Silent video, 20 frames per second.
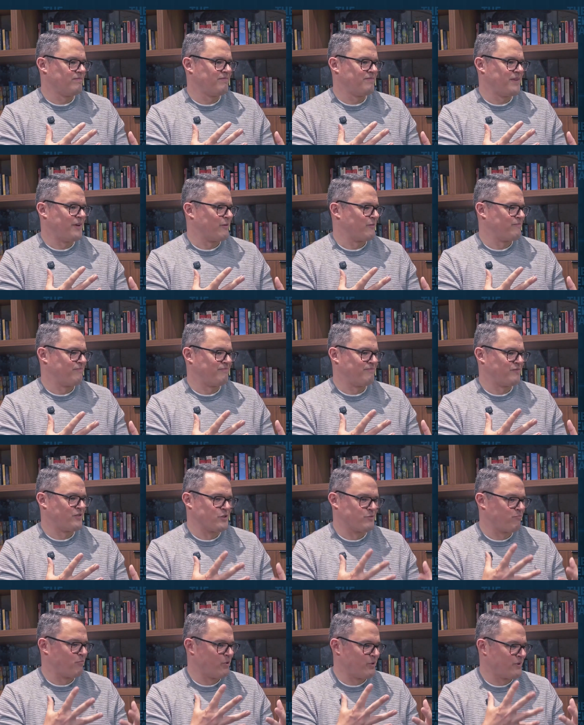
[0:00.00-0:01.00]
you know
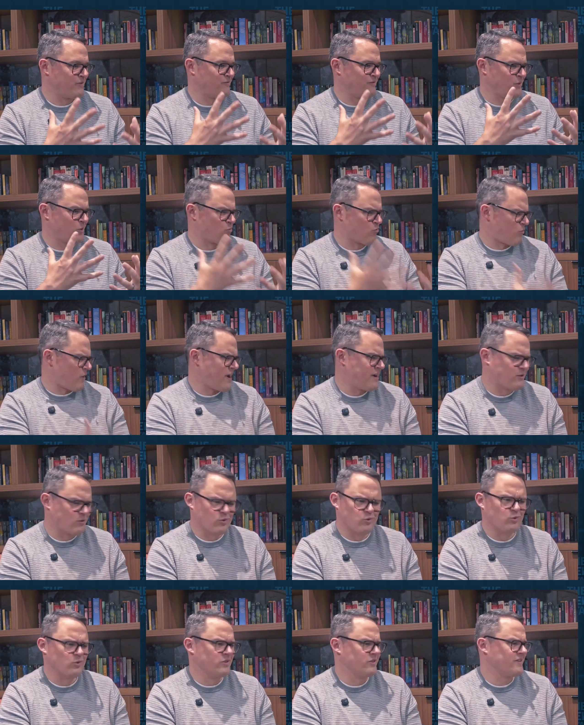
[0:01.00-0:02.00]
just put great
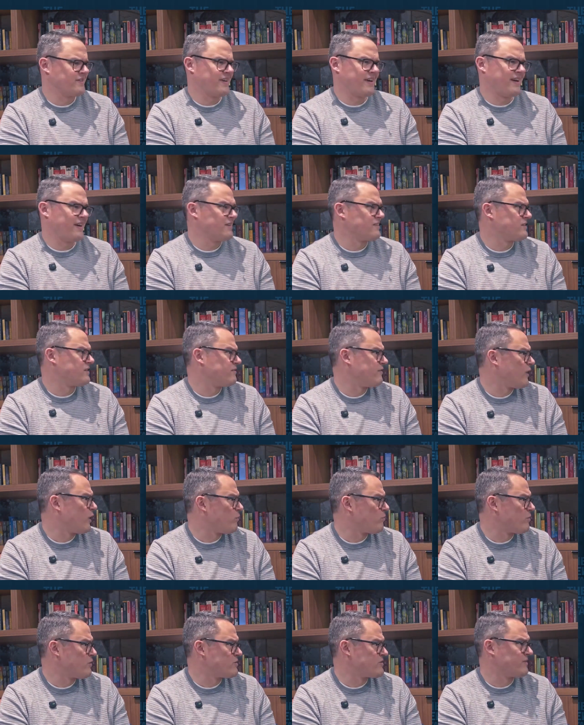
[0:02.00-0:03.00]
tools in the hands of
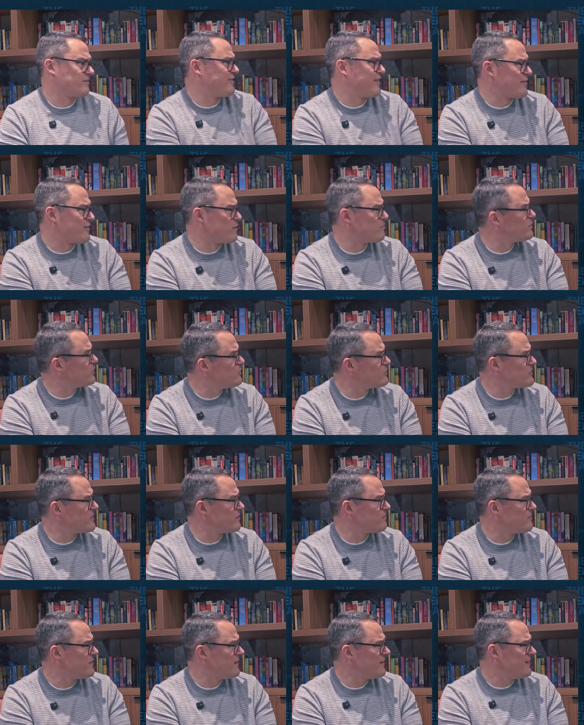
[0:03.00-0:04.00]
developers and let them use
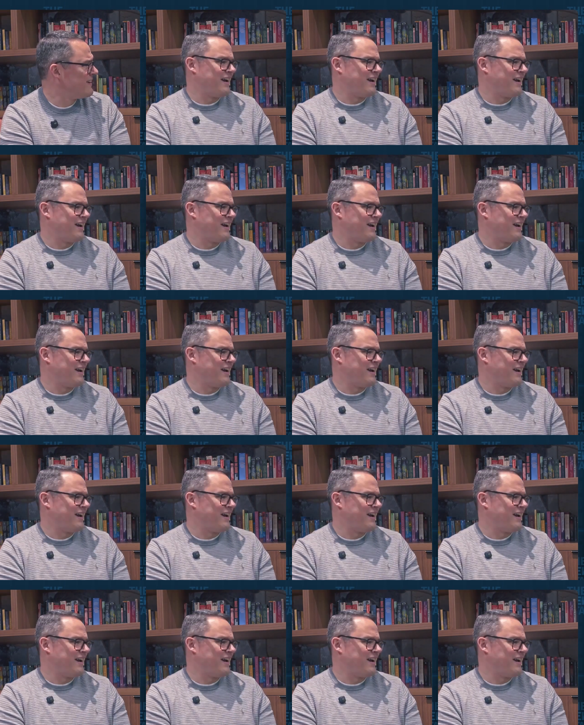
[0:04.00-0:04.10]
them